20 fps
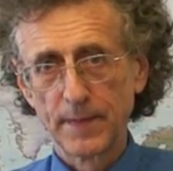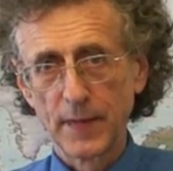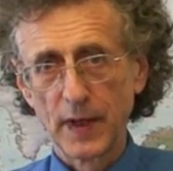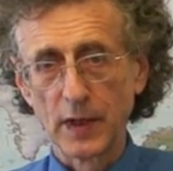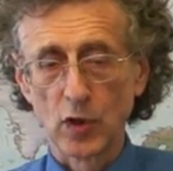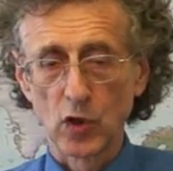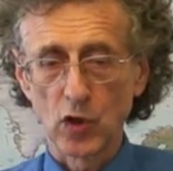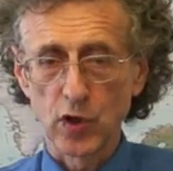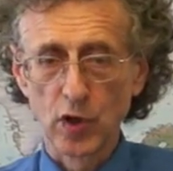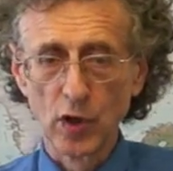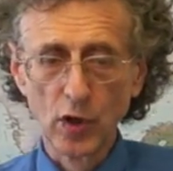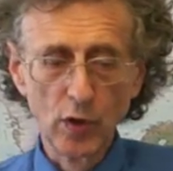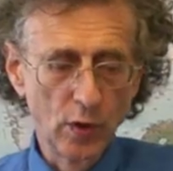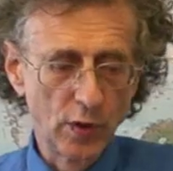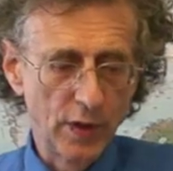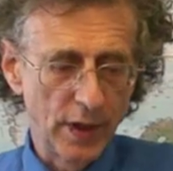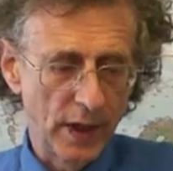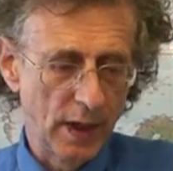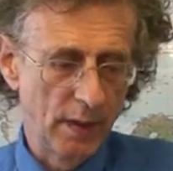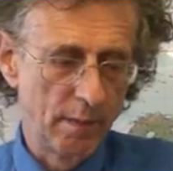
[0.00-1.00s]

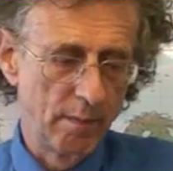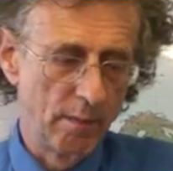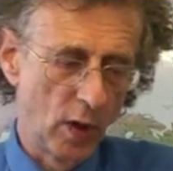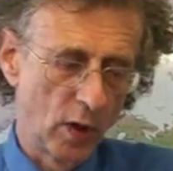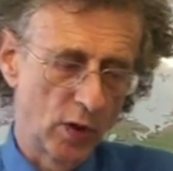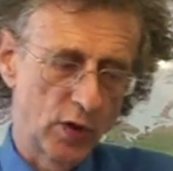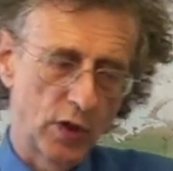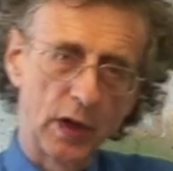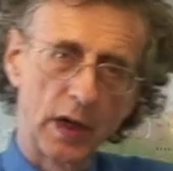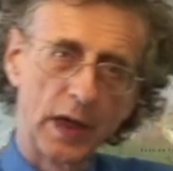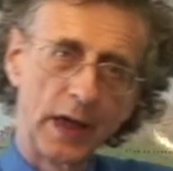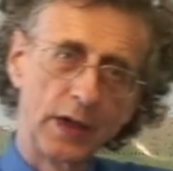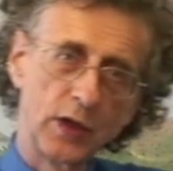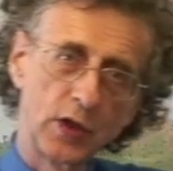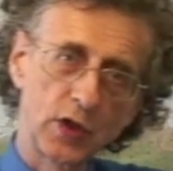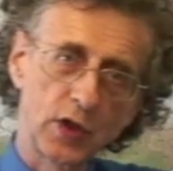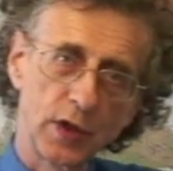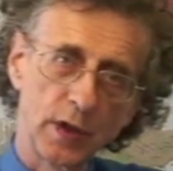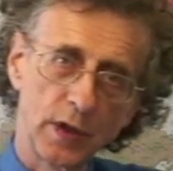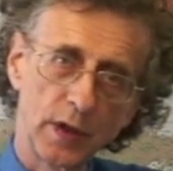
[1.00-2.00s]
including
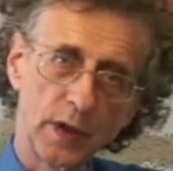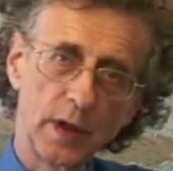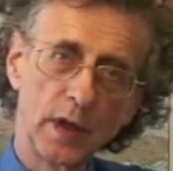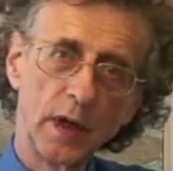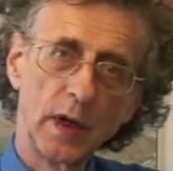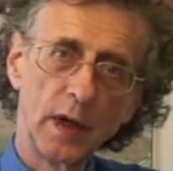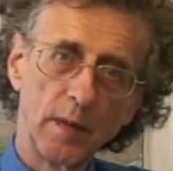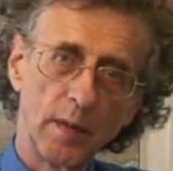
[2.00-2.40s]
modulation